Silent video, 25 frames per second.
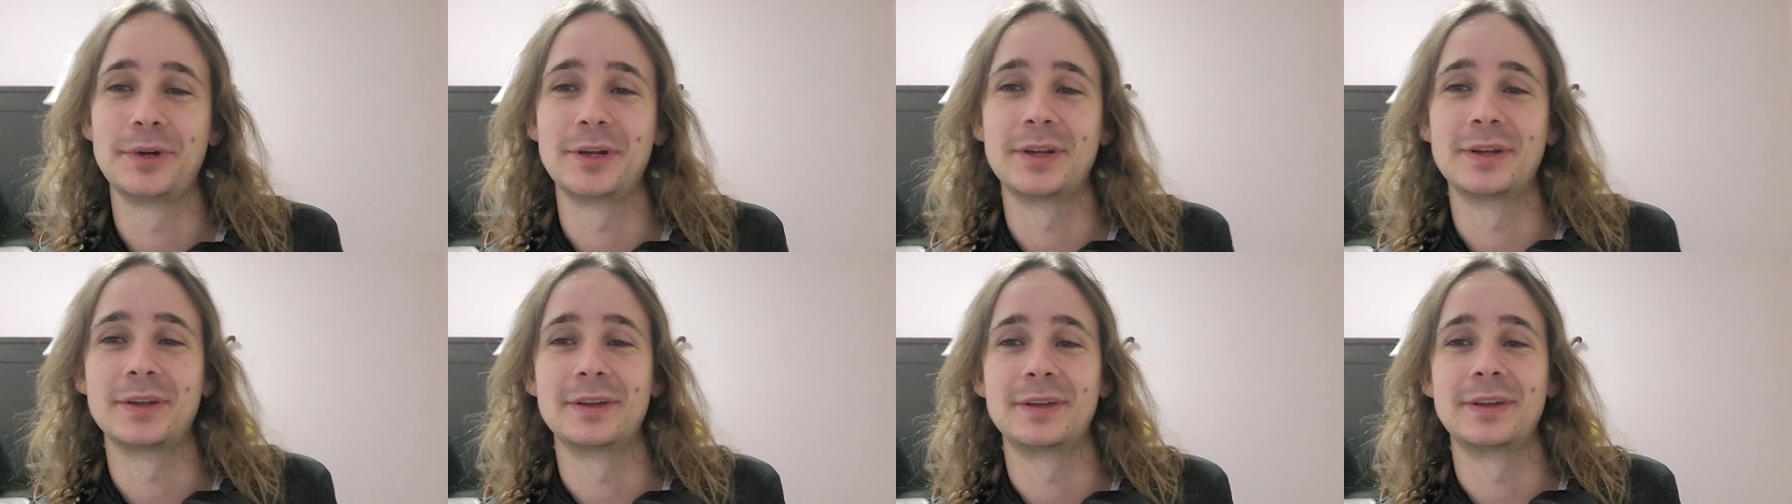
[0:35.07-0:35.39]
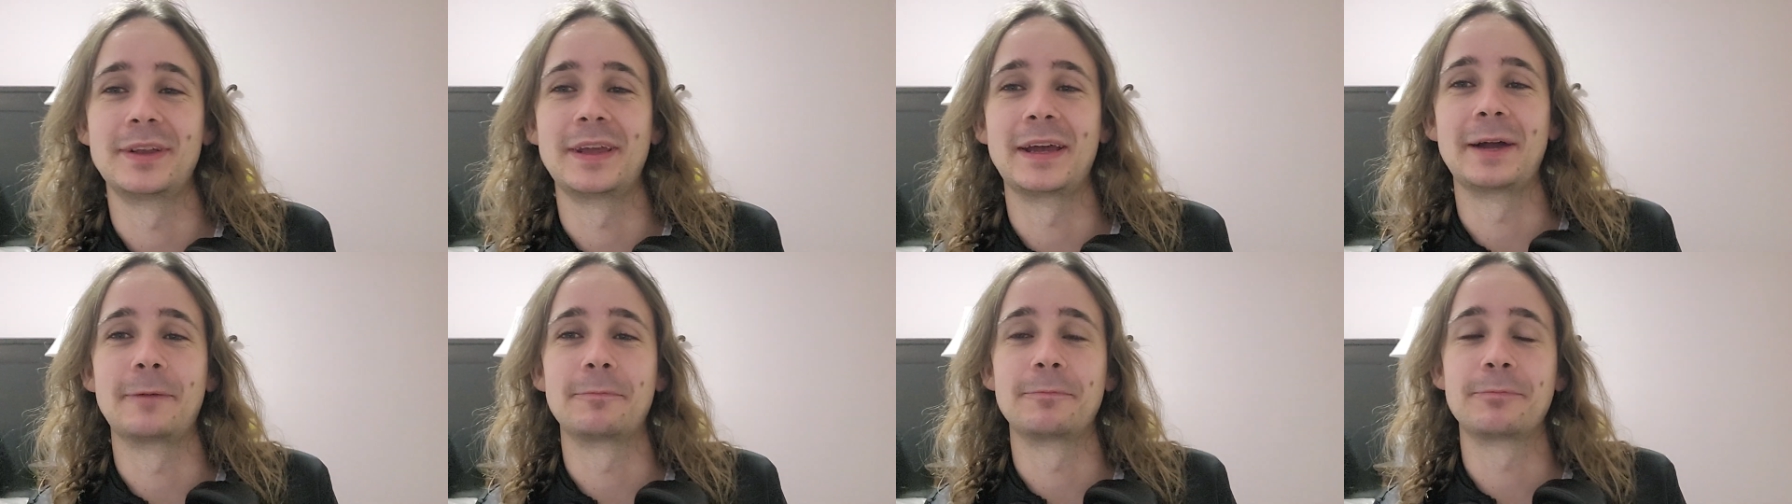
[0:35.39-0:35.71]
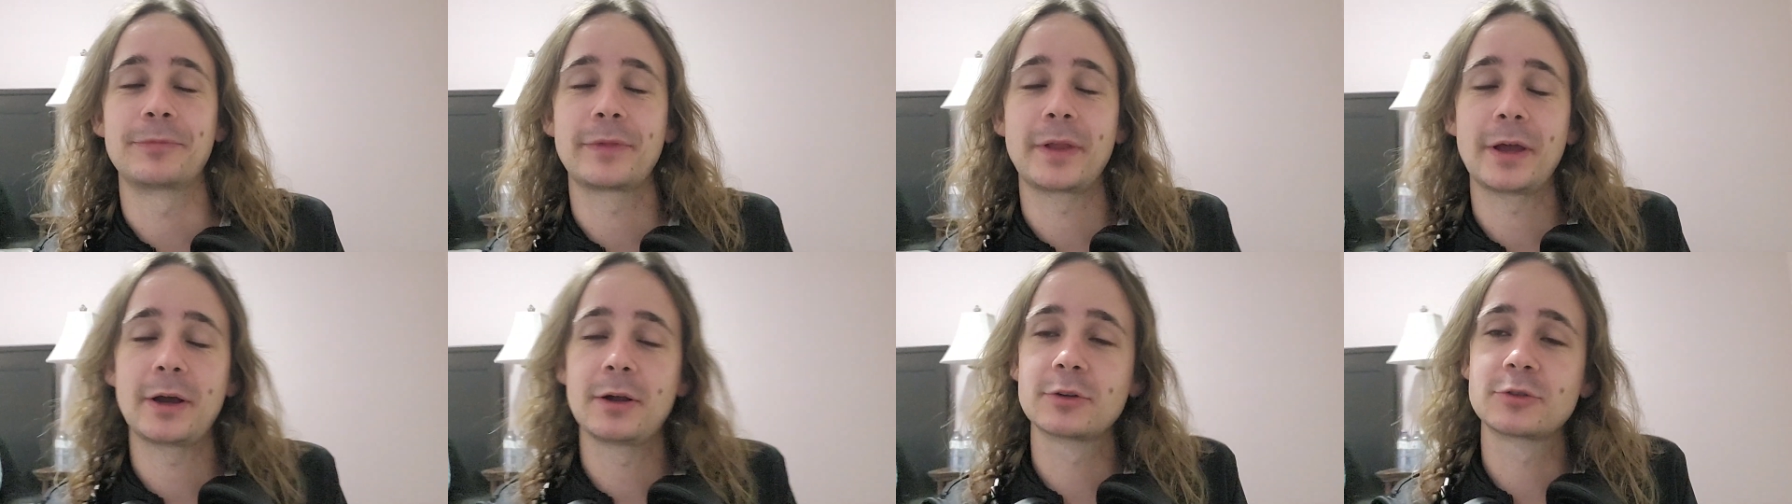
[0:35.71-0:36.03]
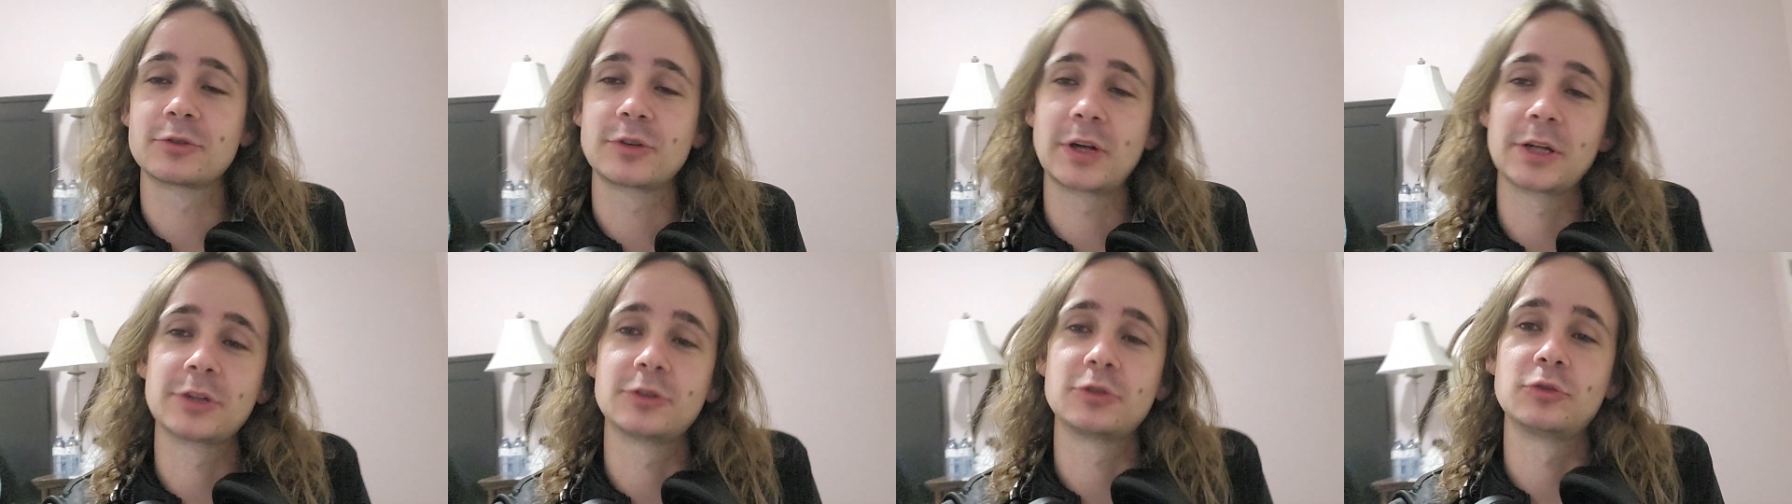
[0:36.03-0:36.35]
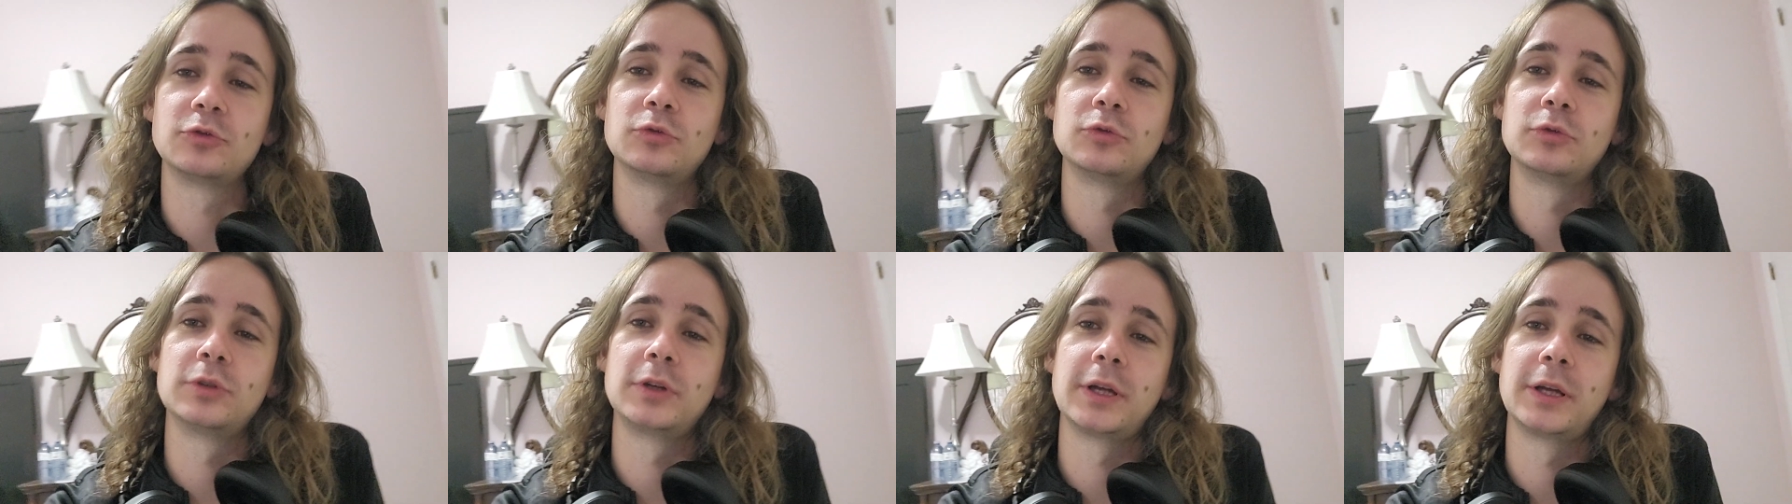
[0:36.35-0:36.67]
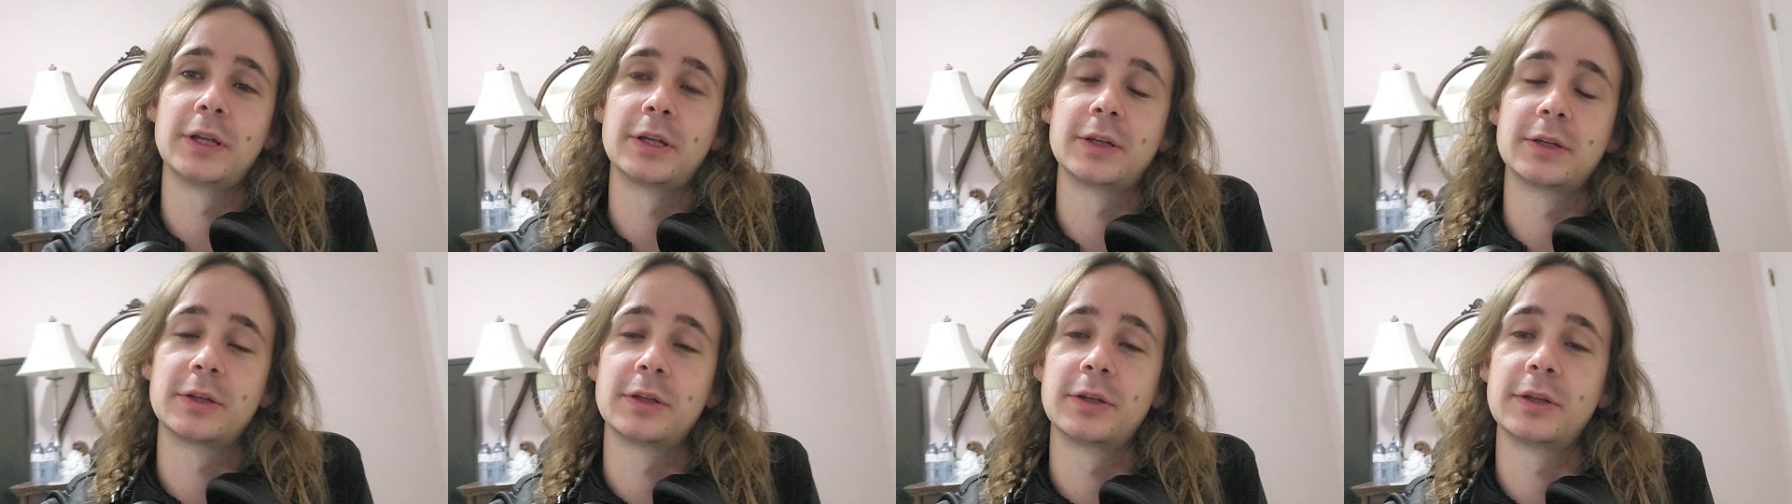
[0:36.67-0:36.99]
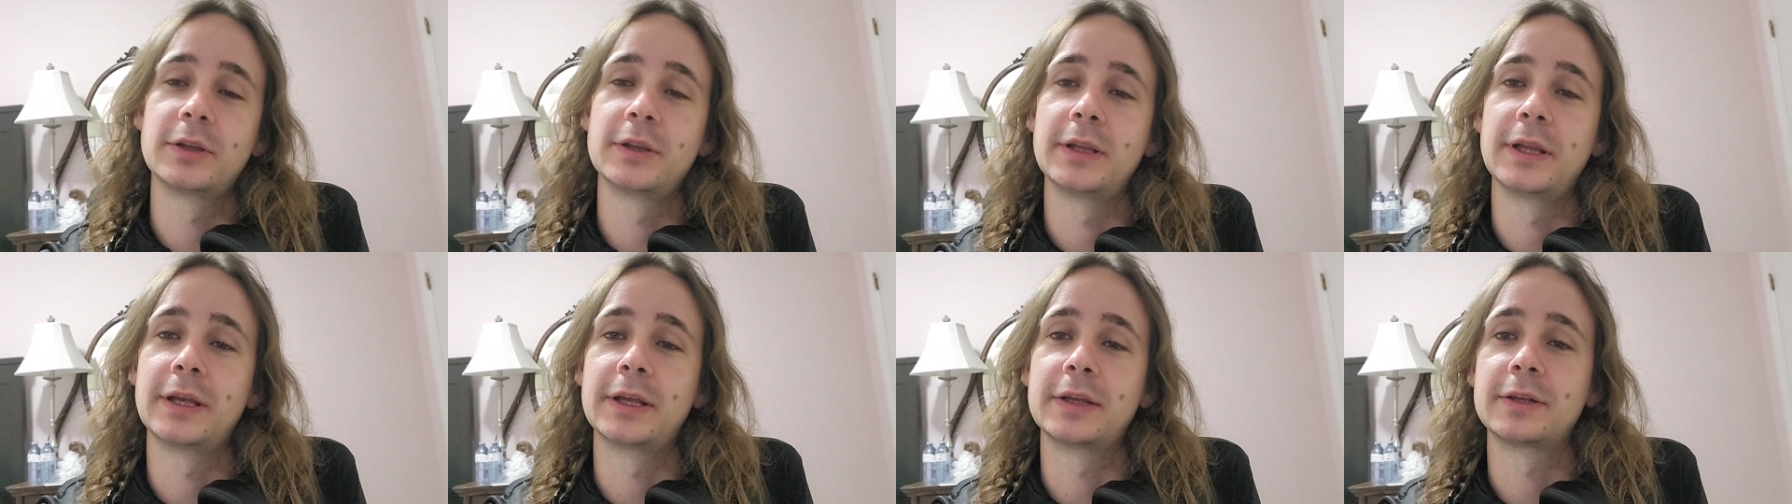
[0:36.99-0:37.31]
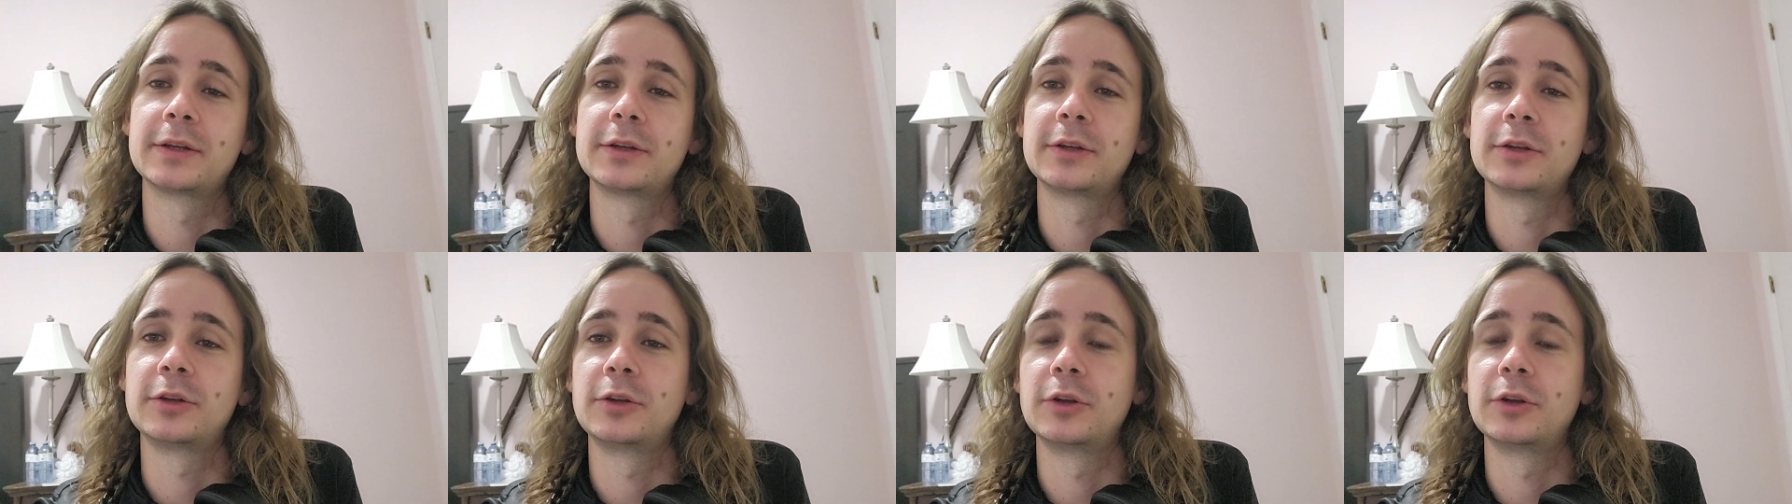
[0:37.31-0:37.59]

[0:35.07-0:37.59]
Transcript: but uh, yeah, I'll try to get that